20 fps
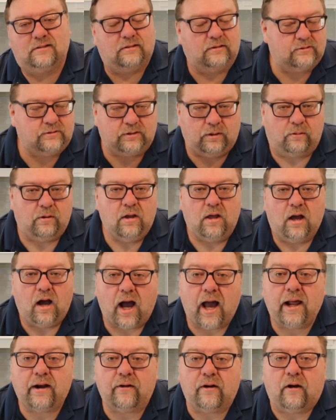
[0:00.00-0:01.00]
So,
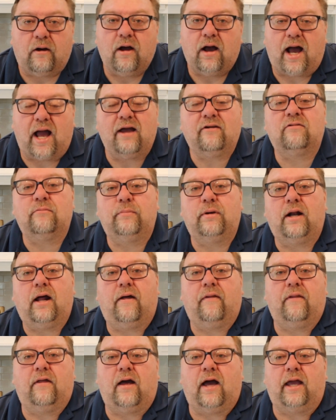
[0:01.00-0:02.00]
I don't know. I haven't been
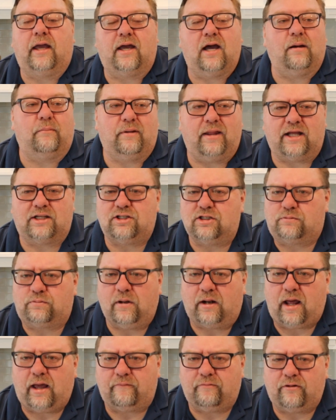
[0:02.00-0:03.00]
on the Icon, but that's just
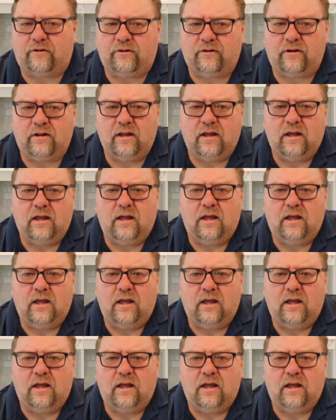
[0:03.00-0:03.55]
what I've heard.